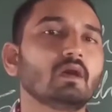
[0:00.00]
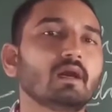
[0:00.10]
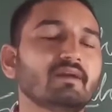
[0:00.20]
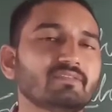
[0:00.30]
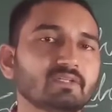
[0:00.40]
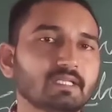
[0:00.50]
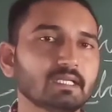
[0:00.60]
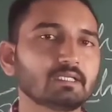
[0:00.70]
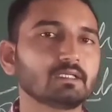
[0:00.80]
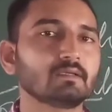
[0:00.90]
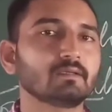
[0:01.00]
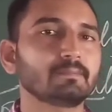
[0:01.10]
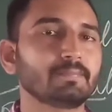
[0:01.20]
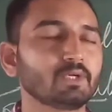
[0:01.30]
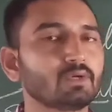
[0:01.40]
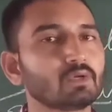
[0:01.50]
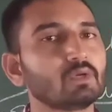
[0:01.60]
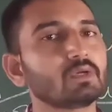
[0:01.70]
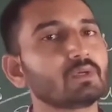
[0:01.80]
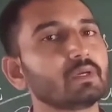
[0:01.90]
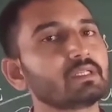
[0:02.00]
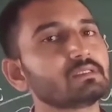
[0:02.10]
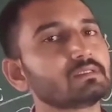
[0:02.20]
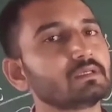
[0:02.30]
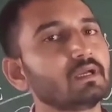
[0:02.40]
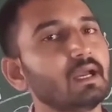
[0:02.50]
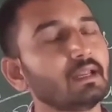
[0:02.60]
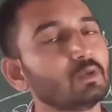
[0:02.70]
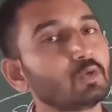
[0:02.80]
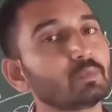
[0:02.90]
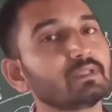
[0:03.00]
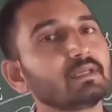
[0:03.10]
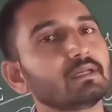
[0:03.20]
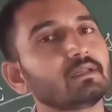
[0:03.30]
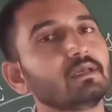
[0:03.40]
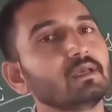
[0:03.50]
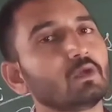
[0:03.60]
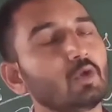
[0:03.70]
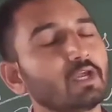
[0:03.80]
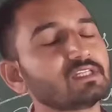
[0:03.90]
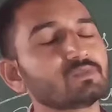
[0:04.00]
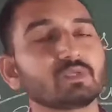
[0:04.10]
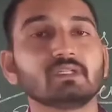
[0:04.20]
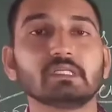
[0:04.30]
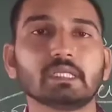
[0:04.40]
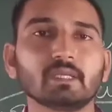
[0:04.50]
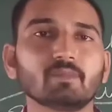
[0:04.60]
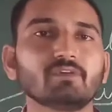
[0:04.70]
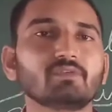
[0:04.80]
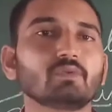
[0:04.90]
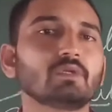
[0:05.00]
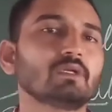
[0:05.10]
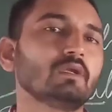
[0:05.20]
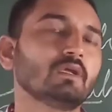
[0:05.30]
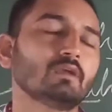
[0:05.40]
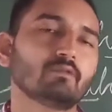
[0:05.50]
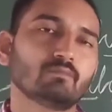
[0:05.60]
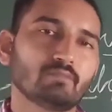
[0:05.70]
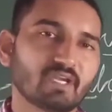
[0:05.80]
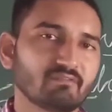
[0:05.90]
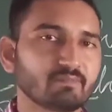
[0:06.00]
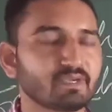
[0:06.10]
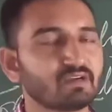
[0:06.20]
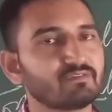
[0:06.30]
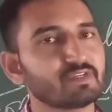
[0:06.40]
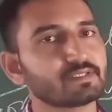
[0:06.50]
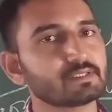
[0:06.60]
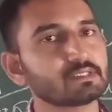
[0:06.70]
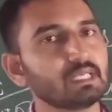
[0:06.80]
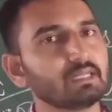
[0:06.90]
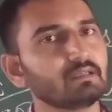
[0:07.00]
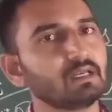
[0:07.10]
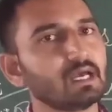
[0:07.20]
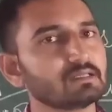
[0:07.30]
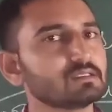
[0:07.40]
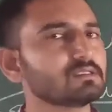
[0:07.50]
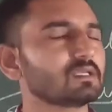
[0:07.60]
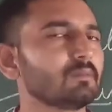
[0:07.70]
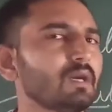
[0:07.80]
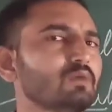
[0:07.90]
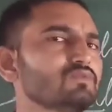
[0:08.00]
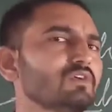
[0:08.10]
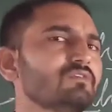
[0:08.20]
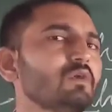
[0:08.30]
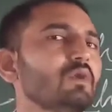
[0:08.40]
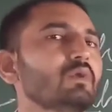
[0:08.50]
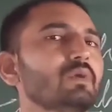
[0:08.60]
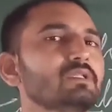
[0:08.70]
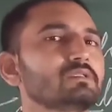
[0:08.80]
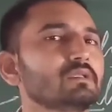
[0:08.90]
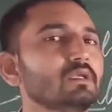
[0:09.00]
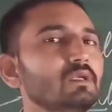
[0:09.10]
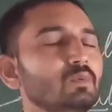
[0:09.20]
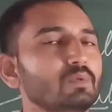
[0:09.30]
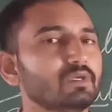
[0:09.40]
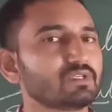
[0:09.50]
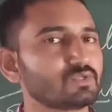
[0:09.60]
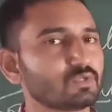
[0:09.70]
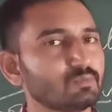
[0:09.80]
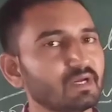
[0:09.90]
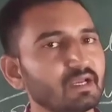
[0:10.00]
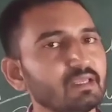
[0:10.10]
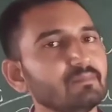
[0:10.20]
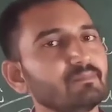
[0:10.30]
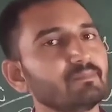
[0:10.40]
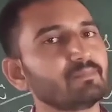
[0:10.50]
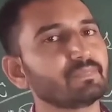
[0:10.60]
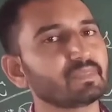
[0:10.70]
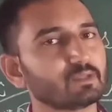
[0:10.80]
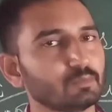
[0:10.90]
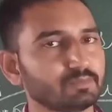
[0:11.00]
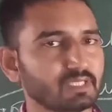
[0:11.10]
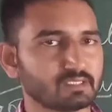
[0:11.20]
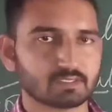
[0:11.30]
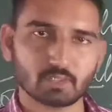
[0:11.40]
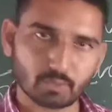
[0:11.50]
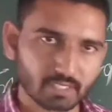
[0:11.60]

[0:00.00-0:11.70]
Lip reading: After that, pure gold coins, along with that, coins with the name of ruler by Vim Kadphises, and the largest amount of gold coins were issued by Guptas.